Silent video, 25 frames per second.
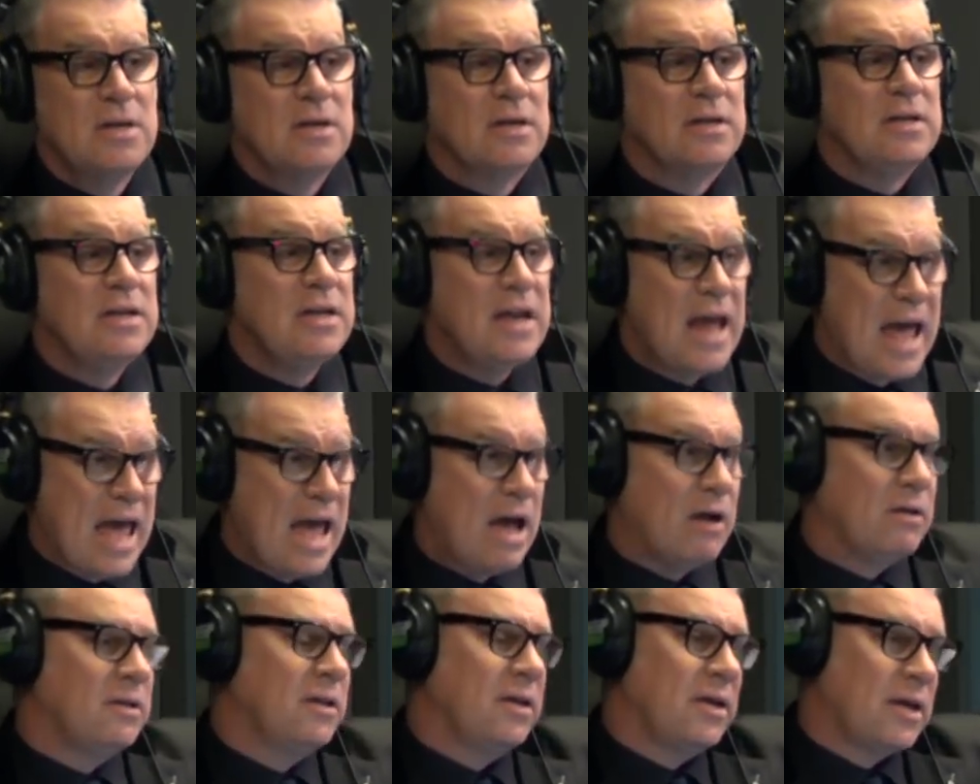
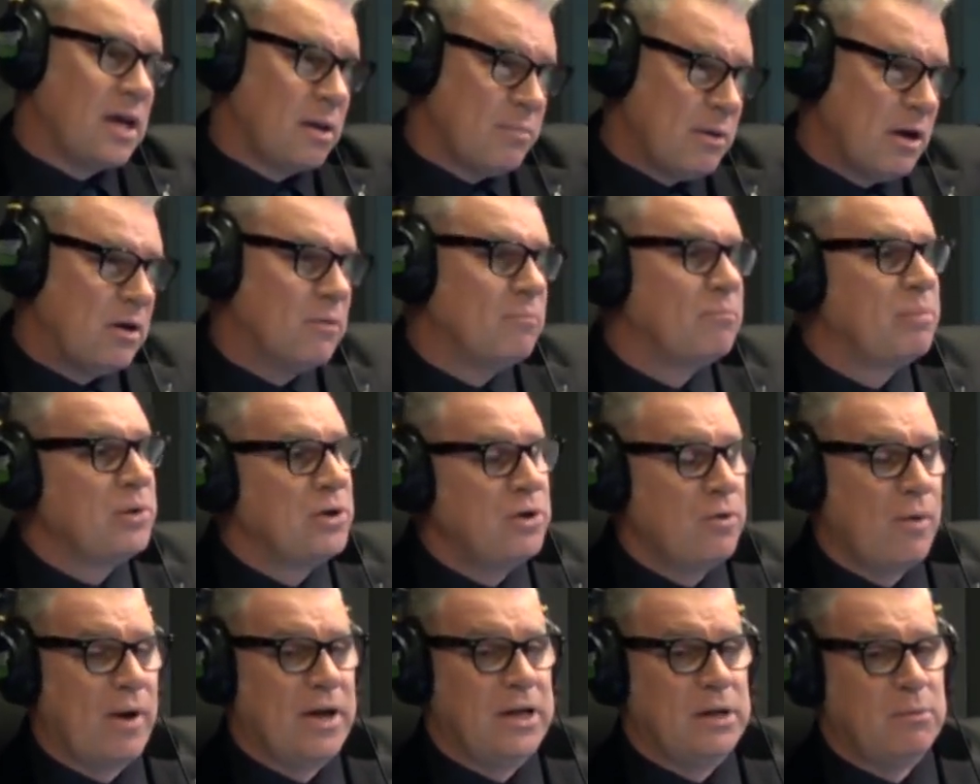Now, and then it came out on
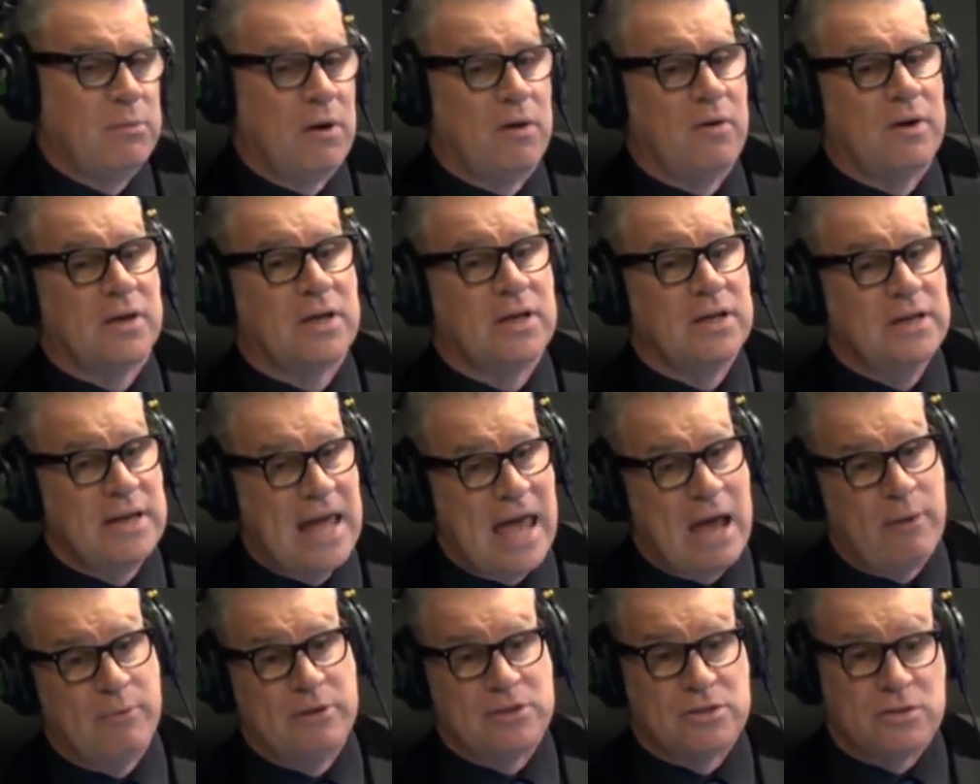Blu ray in America.
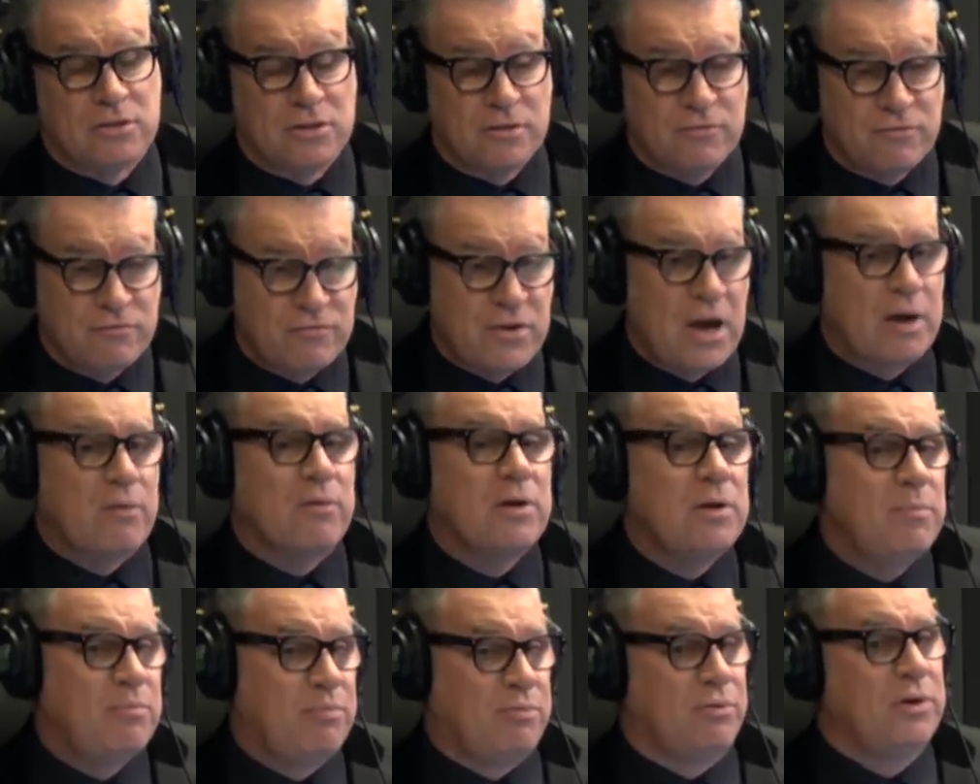Now it's got a
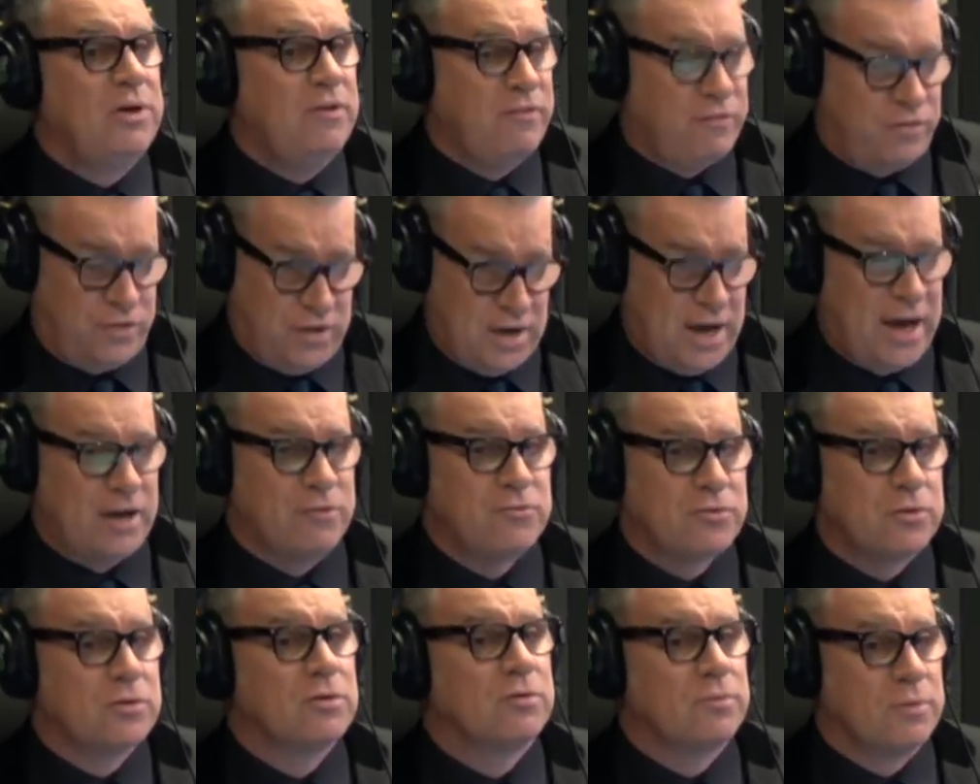very brief
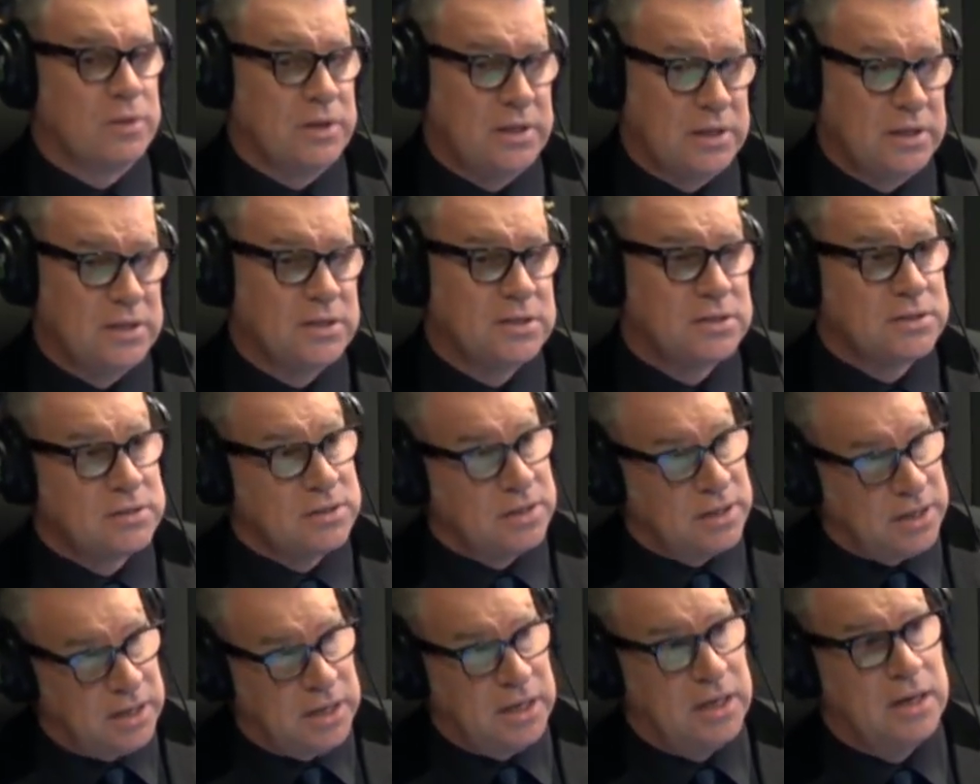theatrical release
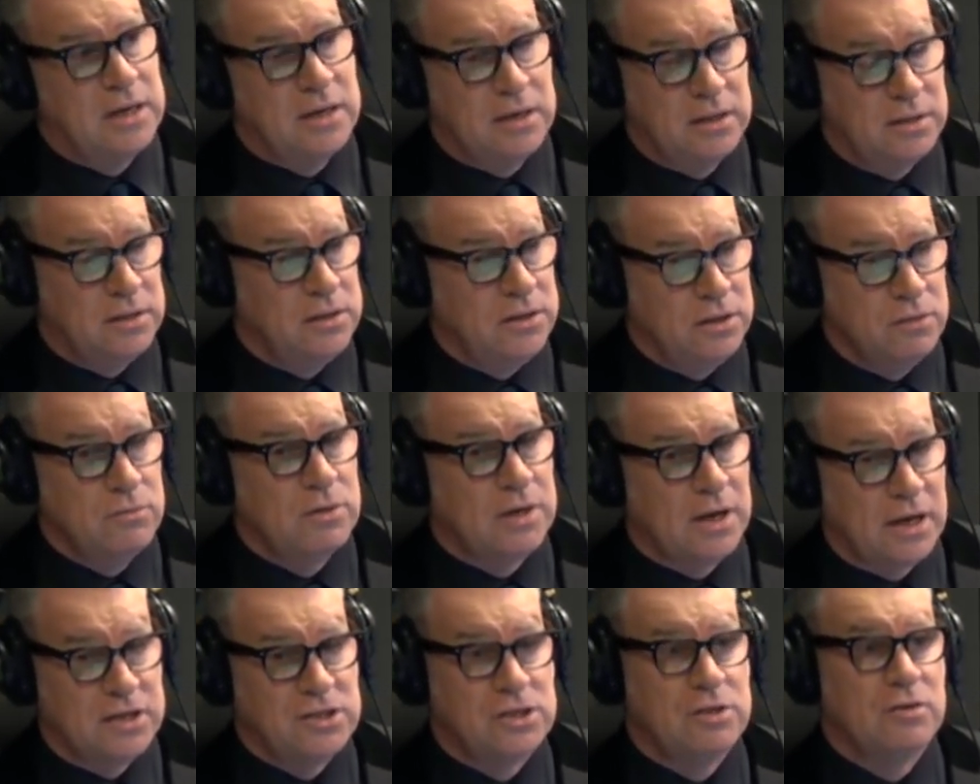here in the UK,
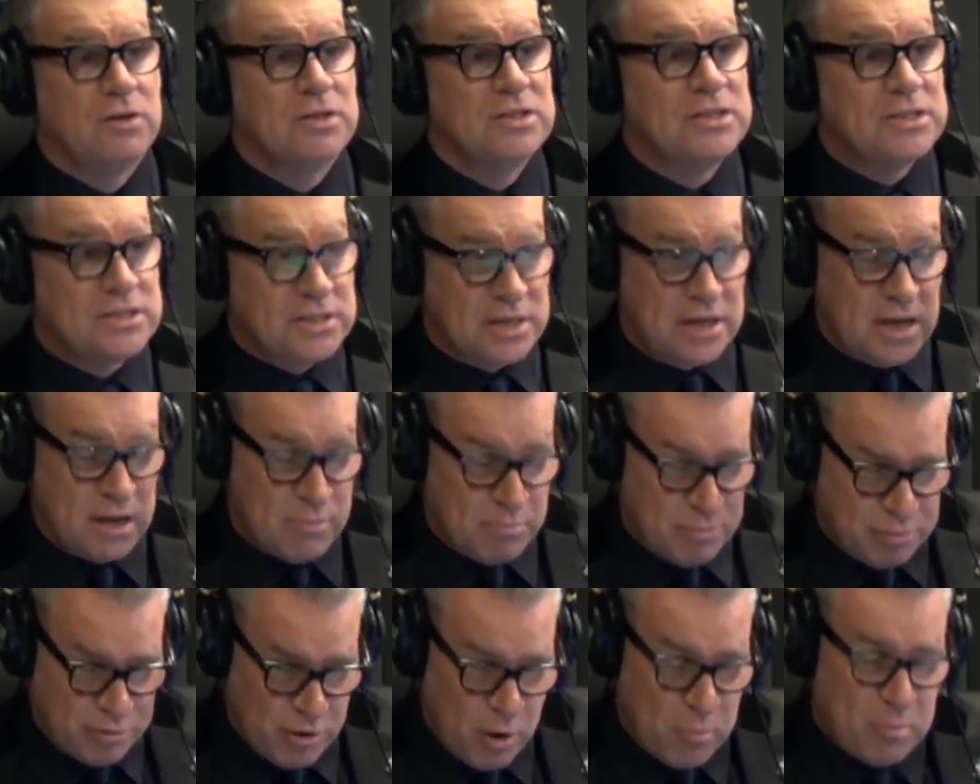so you can see
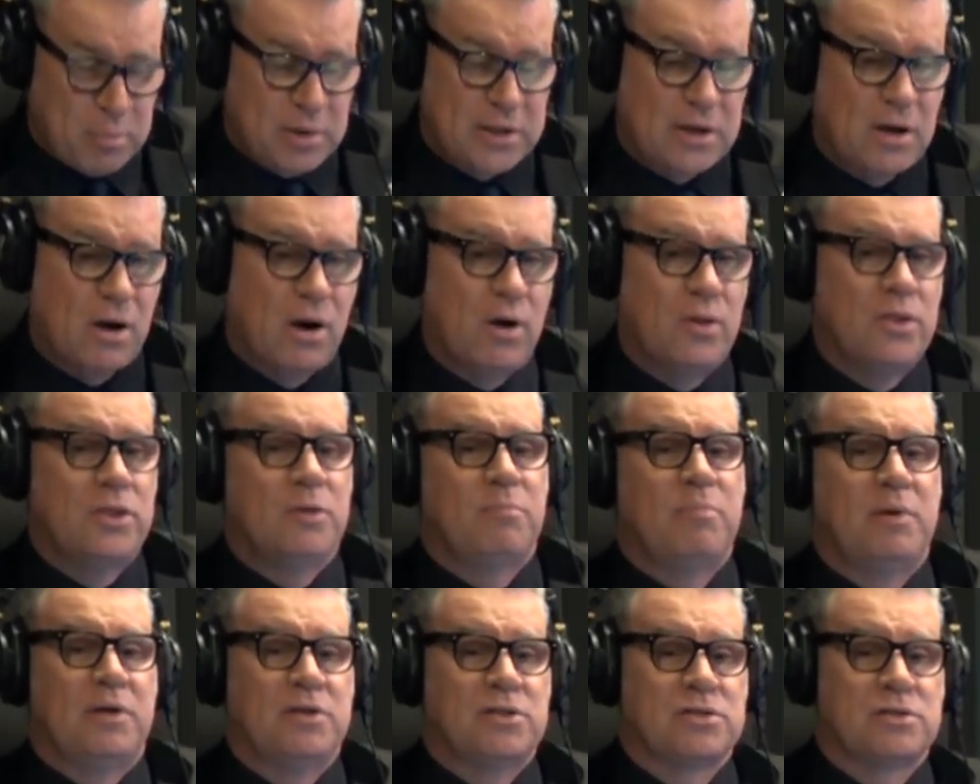it properly on the
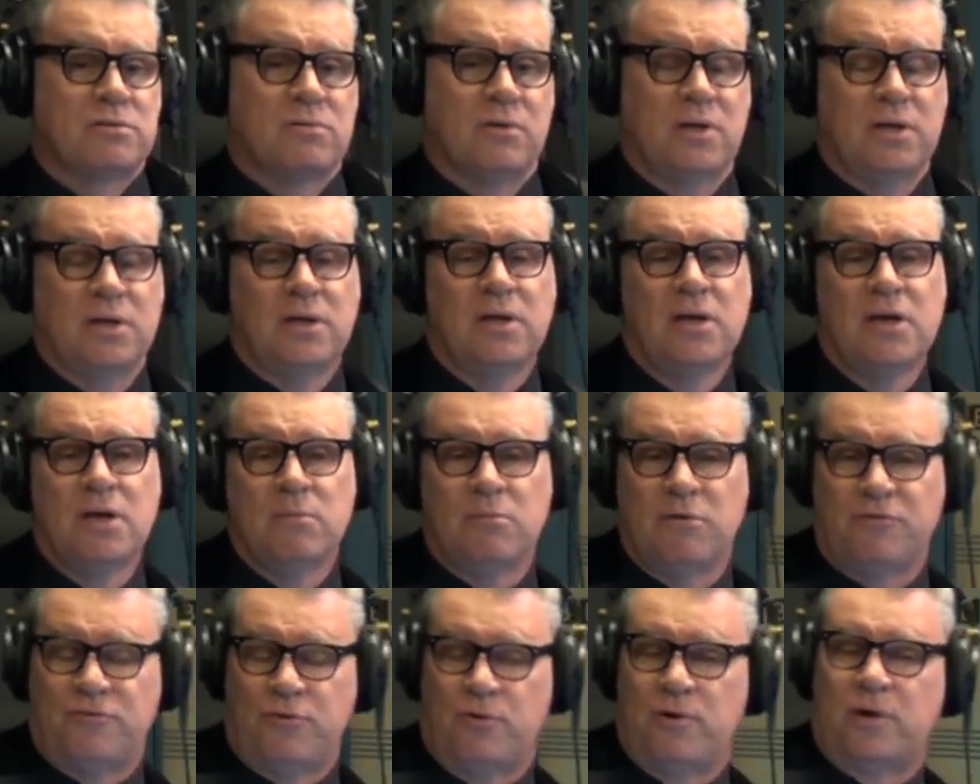big screen
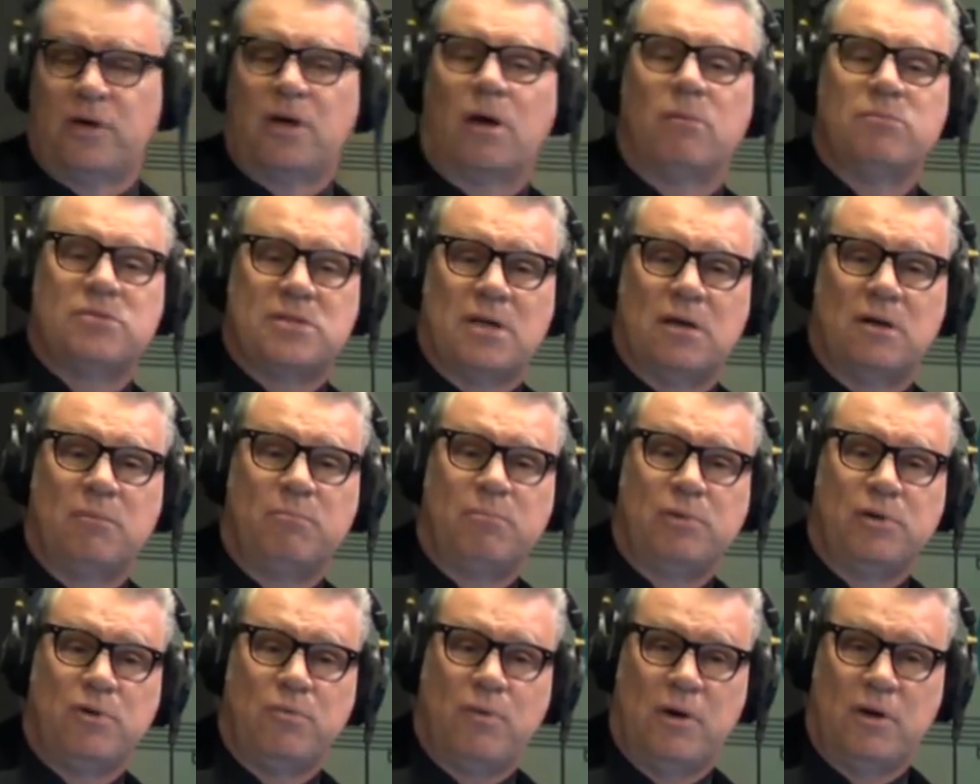before it comes out on
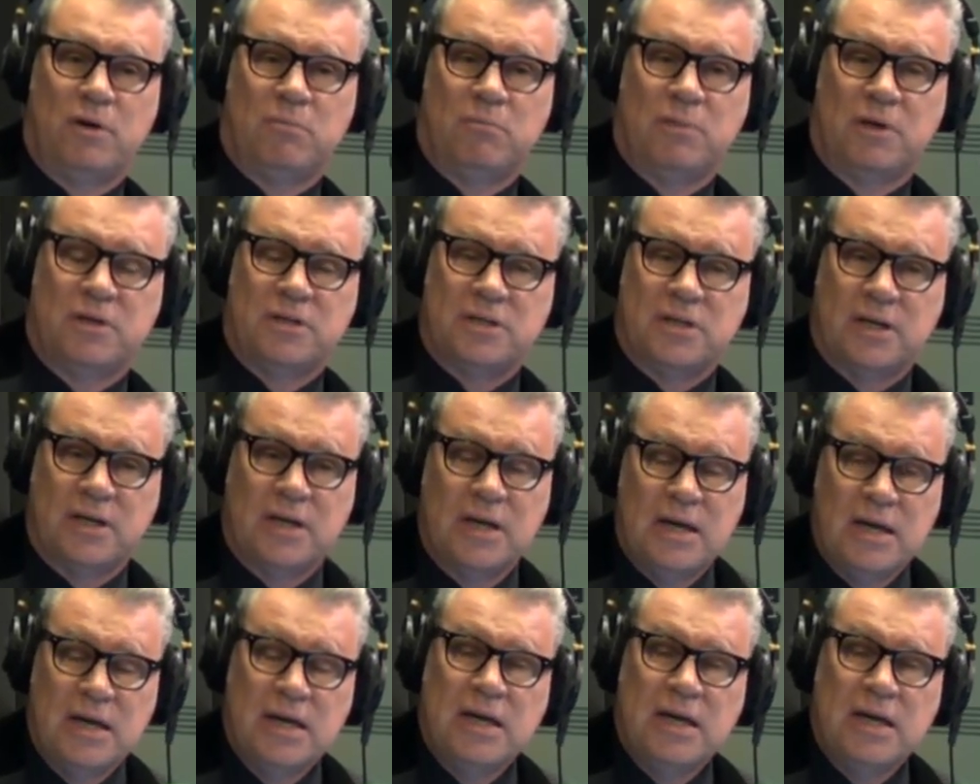Blu ray on Monday.